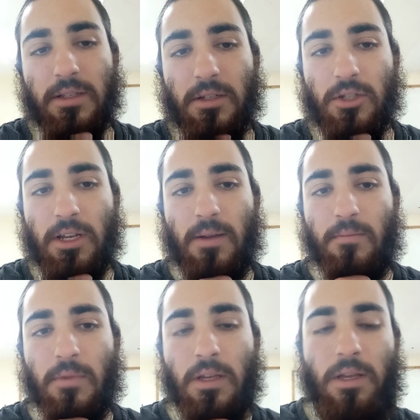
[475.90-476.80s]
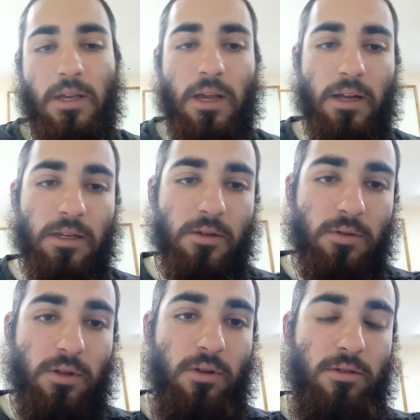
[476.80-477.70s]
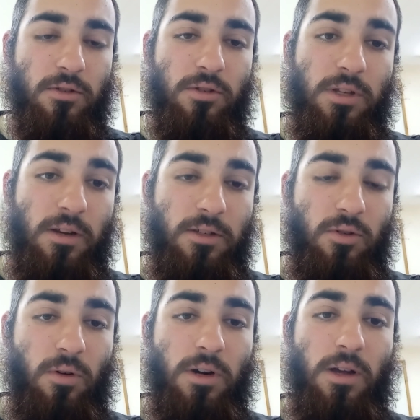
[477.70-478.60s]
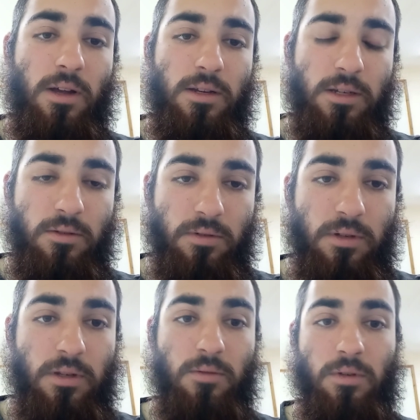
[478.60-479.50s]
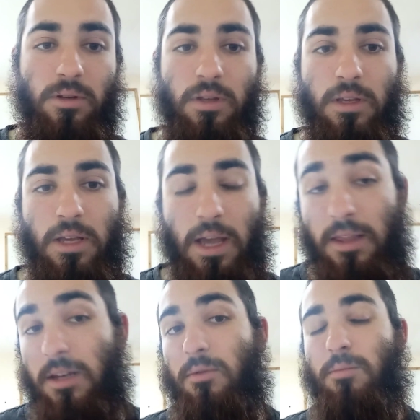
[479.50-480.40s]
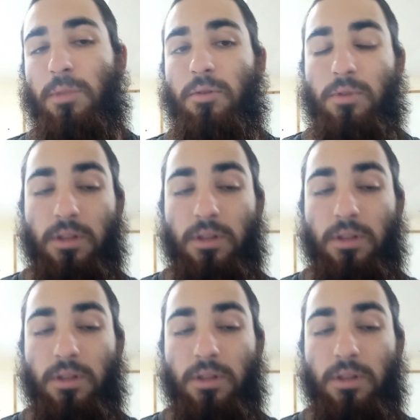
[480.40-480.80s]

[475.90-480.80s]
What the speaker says: Hashem, and he would learn to study Torah, and then he would meet with